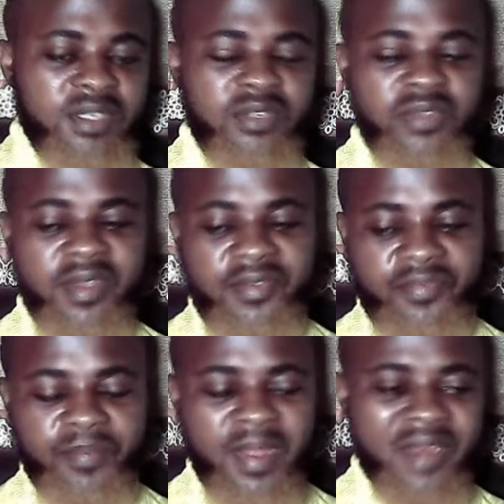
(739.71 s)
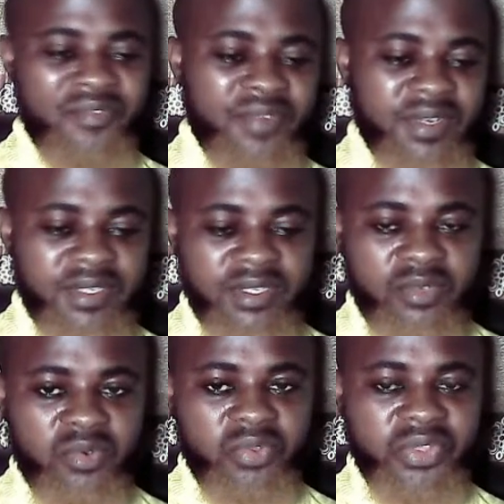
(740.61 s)
you have paraphrased the
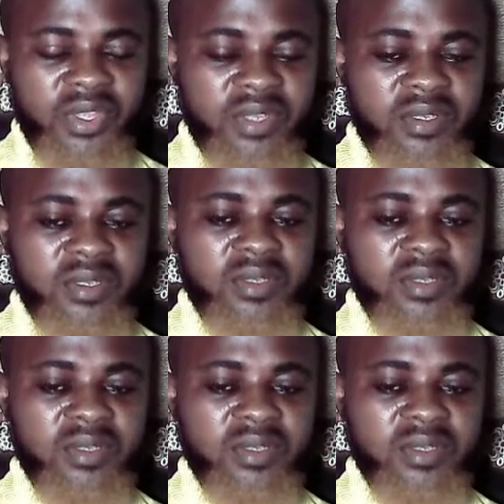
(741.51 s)
whole thing,